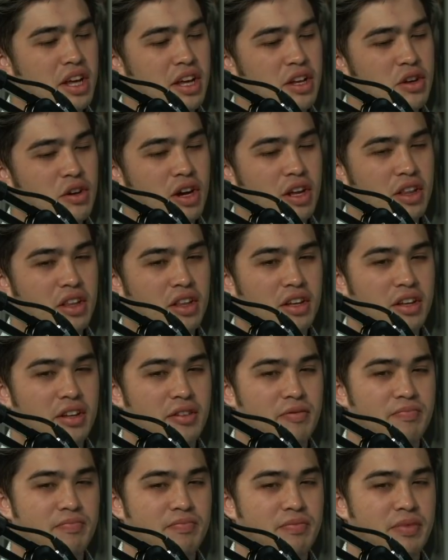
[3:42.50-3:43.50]
that you got
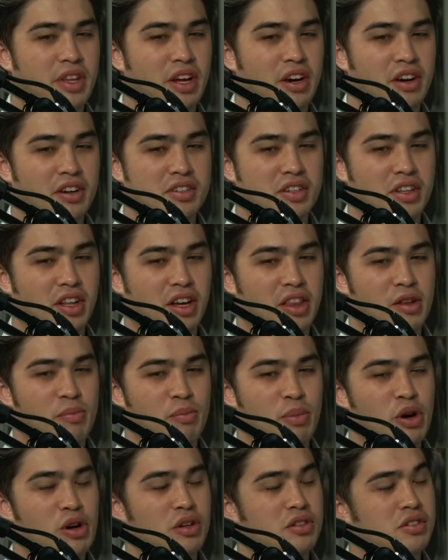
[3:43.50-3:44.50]
the
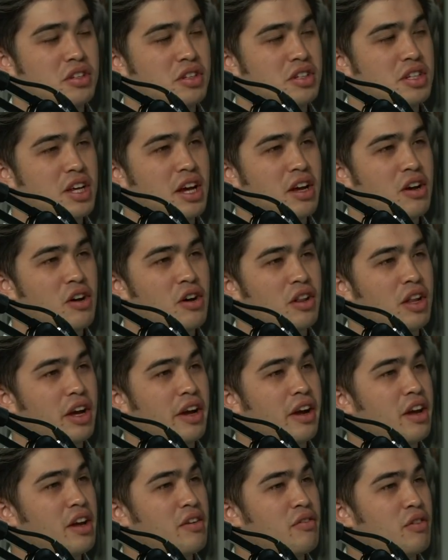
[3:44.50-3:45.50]
balls to take on
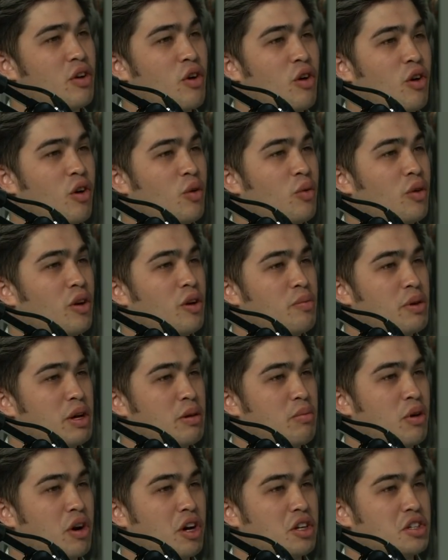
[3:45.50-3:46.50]
like even hardware,
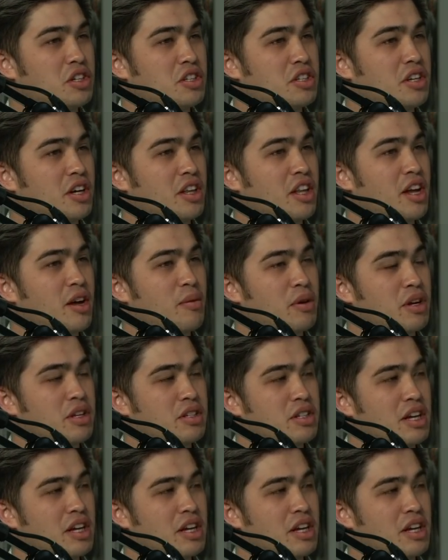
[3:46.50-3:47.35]
big projects like that. Because